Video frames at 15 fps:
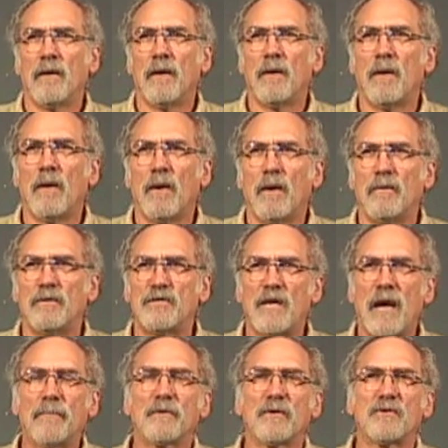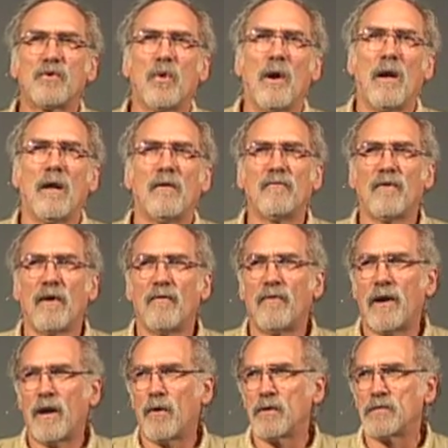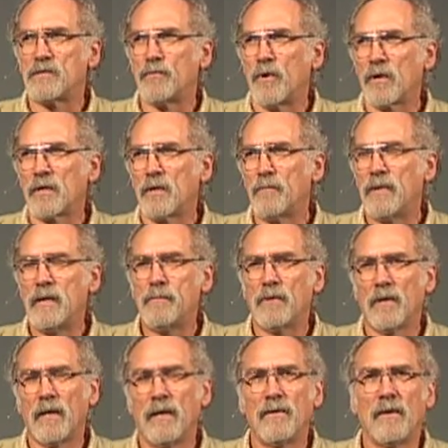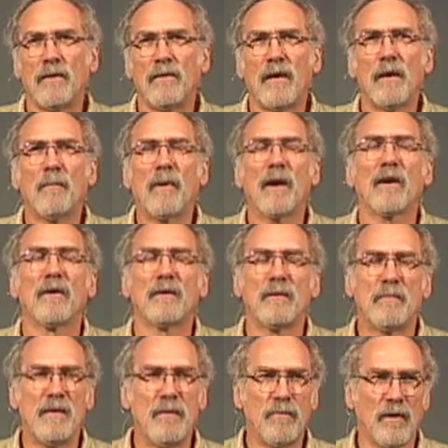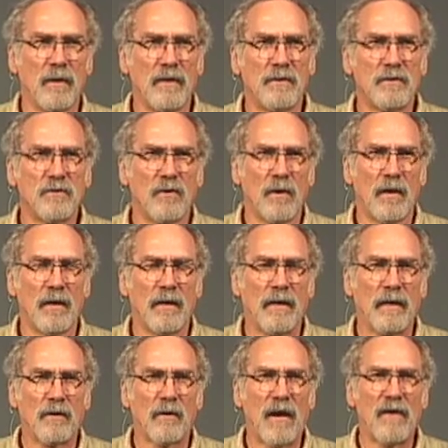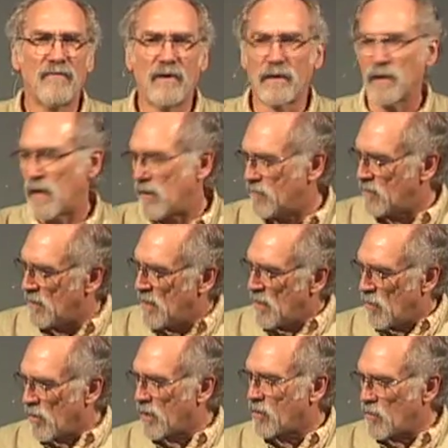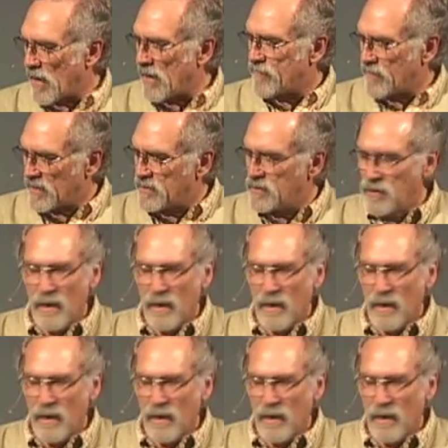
uh, chapter 12 of Howard's book, The People and the Empire and the People, into a, a graphic novel or a graphic